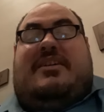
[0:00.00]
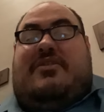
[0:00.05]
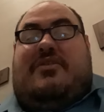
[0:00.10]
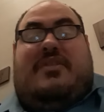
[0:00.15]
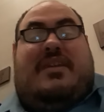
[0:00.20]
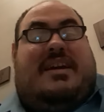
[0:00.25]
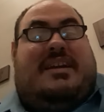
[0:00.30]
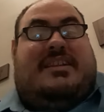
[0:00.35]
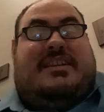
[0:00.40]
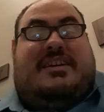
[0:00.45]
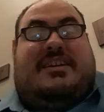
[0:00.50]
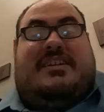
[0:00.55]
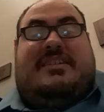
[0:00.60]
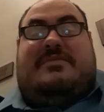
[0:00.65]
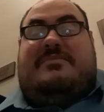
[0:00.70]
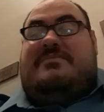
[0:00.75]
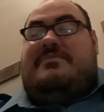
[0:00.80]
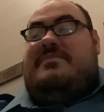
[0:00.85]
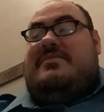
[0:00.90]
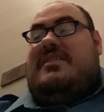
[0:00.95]
or
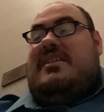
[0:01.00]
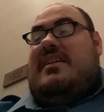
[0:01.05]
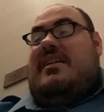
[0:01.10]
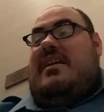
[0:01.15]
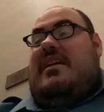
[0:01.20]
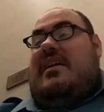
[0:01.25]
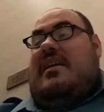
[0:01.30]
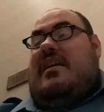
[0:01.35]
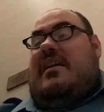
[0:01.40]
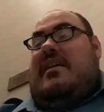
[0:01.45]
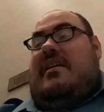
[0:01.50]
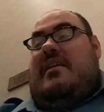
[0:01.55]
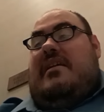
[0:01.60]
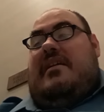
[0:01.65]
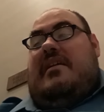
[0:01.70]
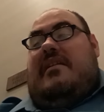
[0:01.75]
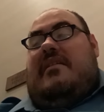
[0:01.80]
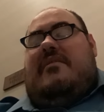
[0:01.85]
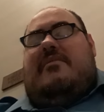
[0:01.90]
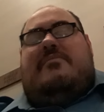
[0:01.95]
anything.
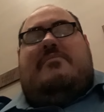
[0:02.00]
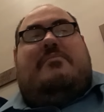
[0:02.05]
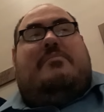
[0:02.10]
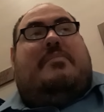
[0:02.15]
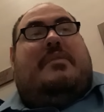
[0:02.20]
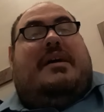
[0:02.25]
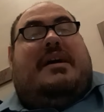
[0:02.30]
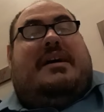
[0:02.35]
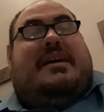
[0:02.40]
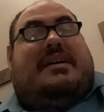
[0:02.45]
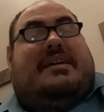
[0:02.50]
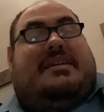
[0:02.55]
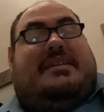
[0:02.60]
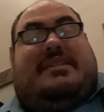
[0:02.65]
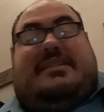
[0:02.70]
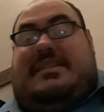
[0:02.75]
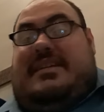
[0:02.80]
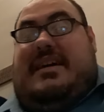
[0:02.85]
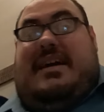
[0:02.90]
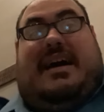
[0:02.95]
But
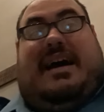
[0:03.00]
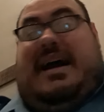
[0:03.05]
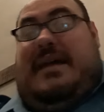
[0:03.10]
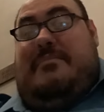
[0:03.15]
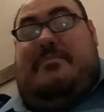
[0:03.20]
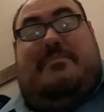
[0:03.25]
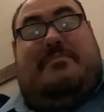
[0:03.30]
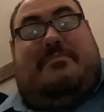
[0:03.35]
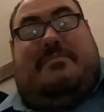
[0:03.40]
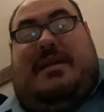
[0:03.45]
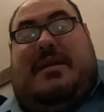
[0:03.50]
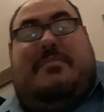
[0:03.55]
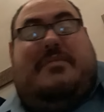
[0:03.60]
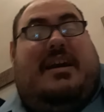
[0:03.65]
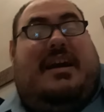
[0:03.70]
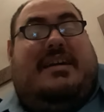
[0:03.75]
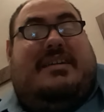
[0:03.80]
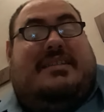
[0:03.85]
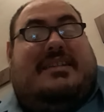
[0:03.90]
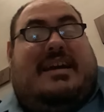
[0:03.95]
I'm
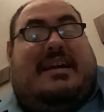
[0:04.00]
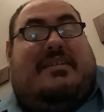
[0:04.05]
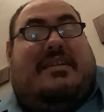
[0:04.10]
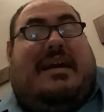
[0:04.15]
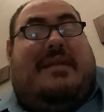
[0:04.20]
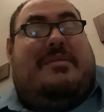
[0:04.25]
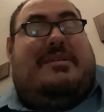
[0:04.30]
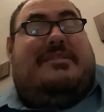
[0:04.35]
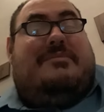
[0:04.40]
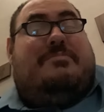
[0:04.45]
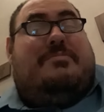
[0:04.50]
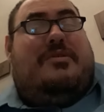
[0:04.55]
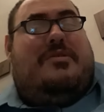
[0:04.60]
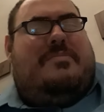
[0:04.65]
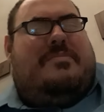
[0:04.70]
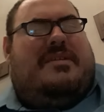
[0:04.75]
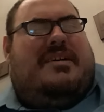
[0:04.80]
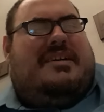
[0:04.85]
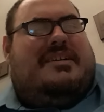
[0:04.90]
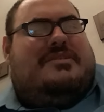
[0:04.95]
kind of down. I mean,
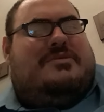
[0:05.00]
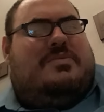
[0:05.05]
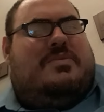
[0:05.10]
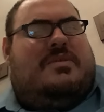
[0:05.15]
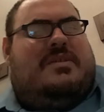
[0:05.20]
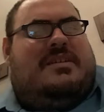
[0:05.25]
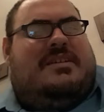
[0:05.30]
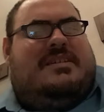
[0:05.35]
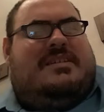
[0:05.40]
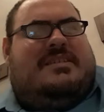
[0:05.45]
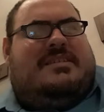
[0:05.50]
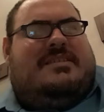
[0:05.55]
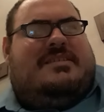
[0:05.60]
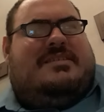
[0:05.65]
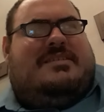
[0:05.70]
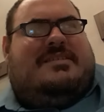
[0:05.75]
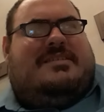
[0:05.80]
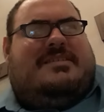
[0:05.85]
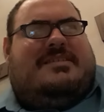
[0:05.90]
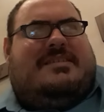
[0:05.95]
Bird Box
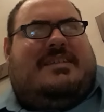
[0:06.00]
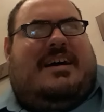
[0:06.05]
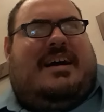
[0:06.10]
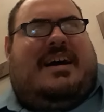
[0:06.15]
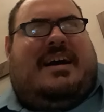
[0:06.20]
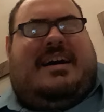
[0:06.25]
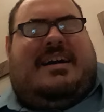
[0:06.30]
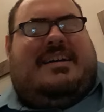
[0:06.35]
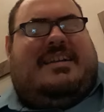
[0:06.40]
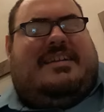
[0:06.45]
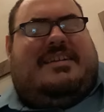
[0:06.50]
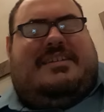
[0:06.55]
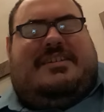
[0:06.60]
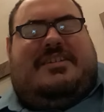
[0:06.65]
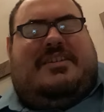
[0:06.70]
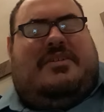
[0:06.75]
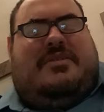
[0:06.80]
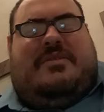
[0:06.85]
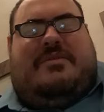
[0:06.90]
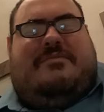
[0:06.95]
was odd, you
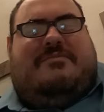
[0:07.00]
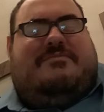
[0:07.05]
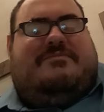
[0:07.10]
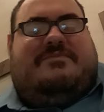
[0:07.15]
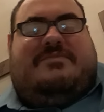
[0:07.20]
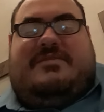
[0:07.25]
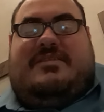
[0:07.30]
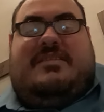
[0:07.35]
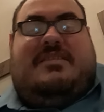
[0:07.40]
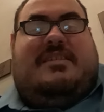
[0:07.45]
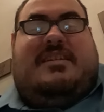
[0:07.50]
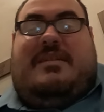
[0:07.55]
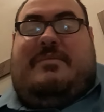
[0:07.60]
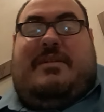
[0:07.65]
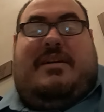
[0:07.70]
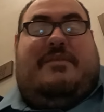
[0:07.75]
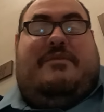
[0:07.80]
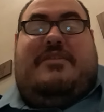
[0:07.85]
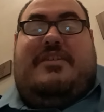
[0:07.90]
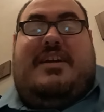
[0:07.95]
know. Come
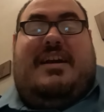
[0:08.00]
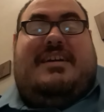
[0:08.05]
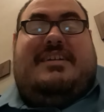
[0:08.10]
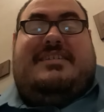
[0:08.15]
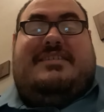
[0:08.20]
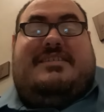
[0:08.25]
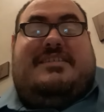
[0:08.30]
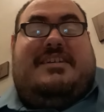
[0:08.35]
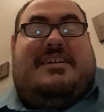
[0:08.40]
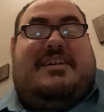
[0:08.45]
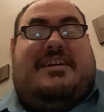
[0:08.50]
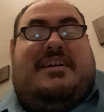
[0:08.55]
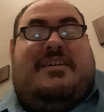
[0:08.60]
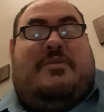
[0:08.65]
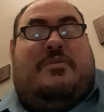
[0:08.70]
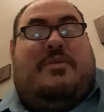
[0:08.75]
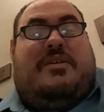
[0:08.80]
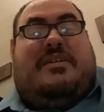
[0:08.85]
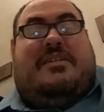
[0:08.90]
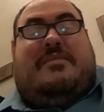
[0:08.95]
on, if you guys think
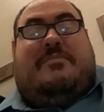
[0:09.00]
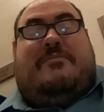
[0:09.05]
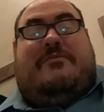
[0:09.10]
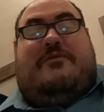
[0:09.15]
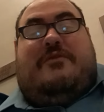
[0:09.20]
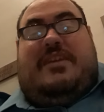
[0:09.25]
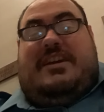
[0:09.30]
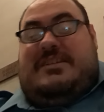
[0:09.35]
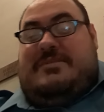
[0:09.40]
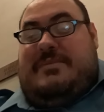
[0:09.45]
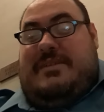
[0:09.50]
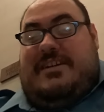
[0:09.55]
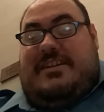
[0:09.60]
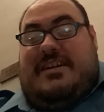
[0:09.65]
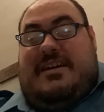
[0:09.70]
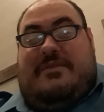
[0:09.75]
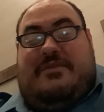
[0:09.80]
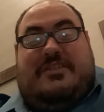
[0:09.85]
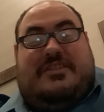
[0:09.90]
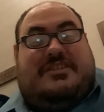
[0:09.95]
wearing face mask
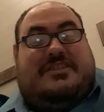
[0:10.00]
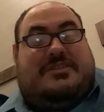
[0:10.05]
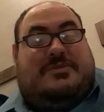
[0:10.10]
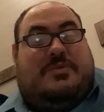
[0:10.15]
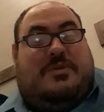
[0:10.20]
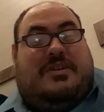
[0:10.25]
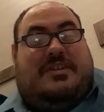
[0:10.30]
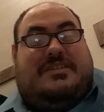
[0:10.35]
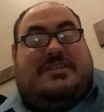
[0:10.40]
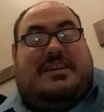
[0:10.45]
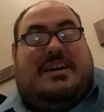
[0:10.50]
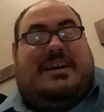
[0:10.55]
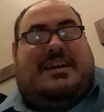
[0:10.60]
coverings is worse,